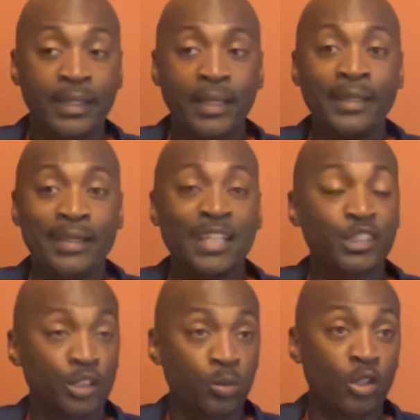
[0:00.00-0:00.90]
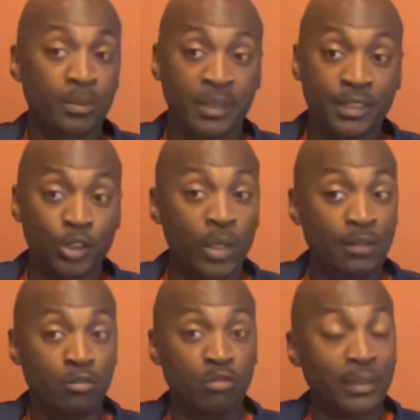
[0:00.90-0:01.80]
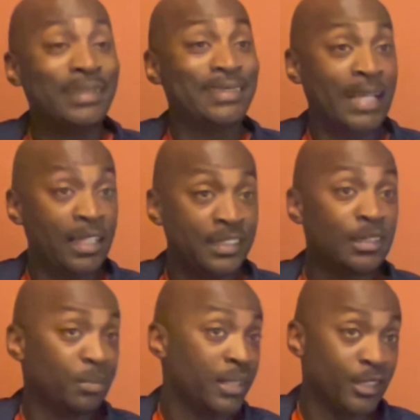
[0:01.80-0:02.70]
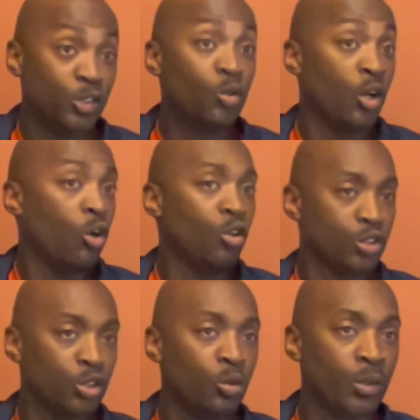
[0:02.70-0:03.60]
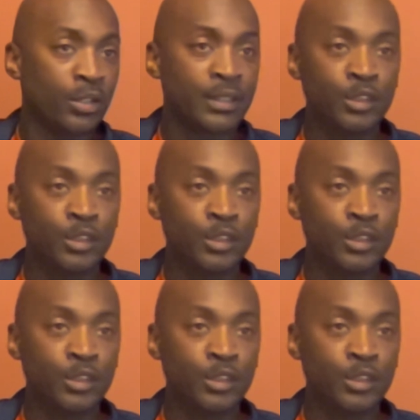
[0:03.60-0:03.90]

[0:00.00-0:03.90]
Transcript: and not just work, because you have really talented players who are also working.